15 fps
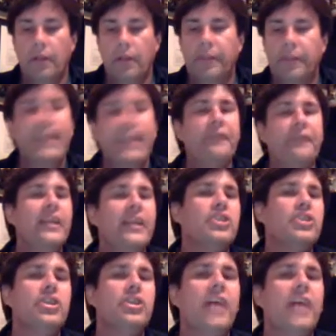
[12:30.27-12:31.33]
the
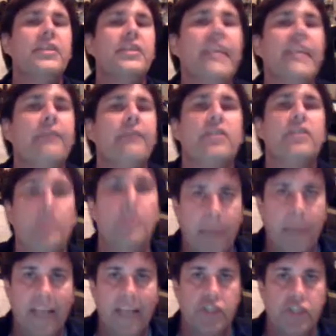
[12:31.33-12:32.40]
definition doesn't give us the
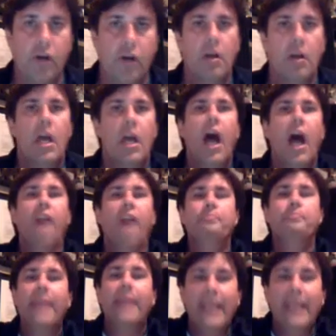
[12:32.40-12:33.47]
picture
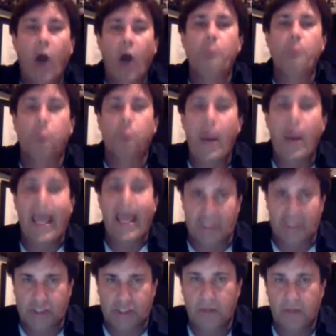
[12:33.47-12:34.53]
of being
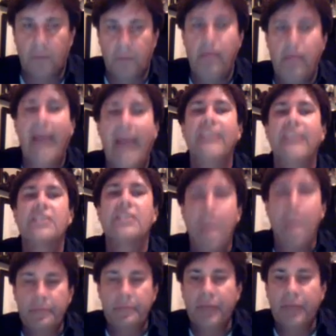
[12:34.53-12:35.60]
oppressed by
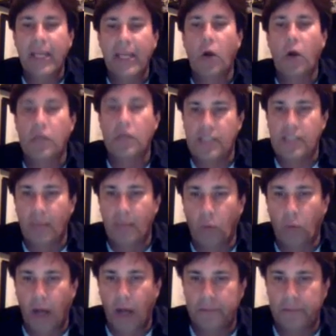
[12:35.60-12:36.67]
something or
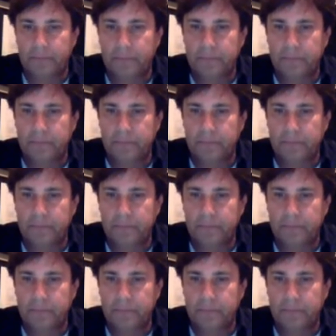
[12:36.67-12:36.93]
someone.